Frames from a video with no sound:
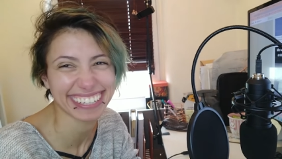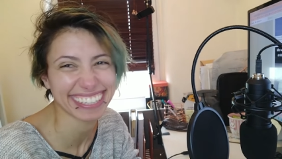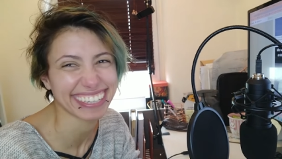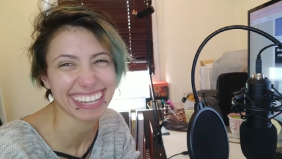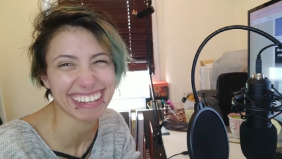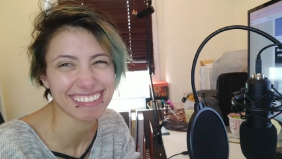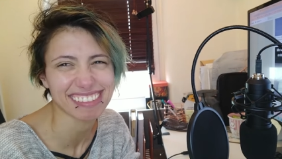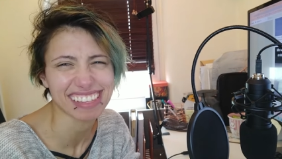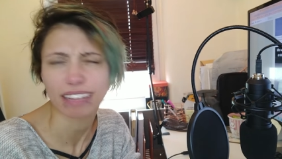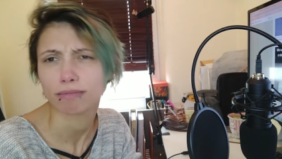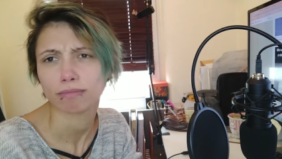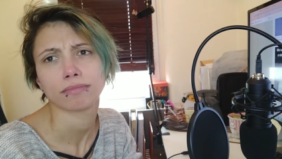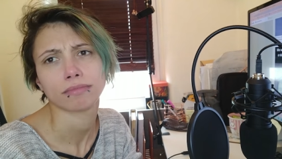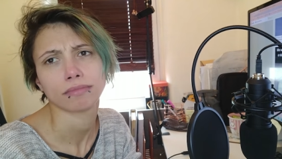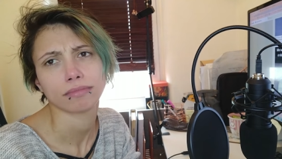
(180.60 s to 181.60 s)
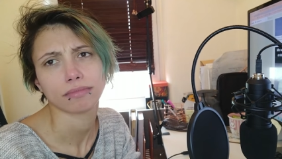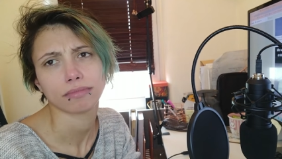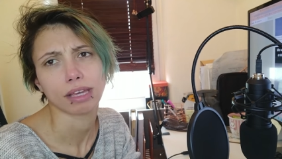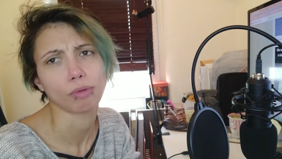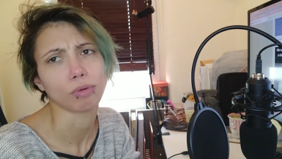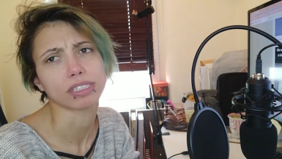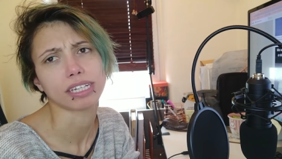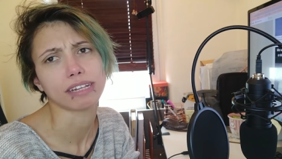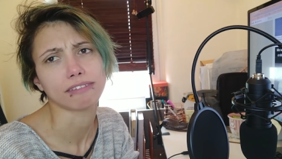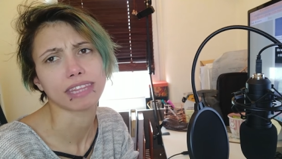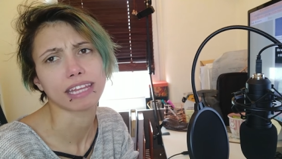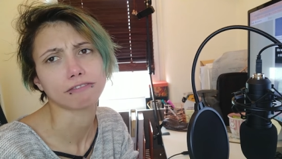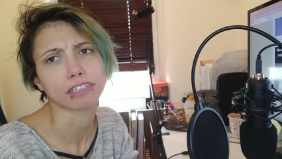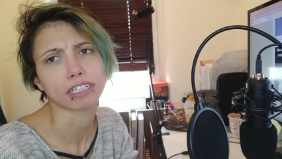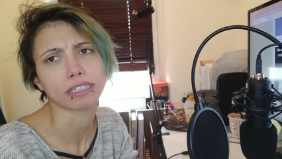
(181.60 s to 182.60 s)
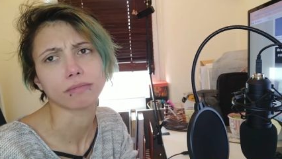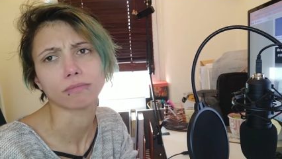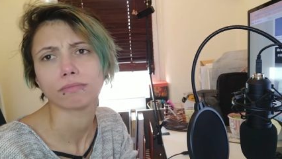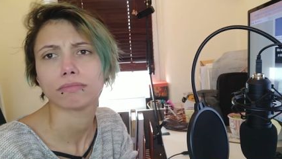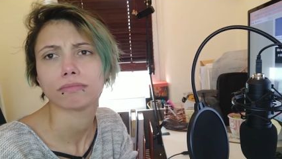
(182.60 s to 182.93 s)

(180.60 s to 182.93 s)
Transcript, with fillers: And they're just like, it wasn't even that funny.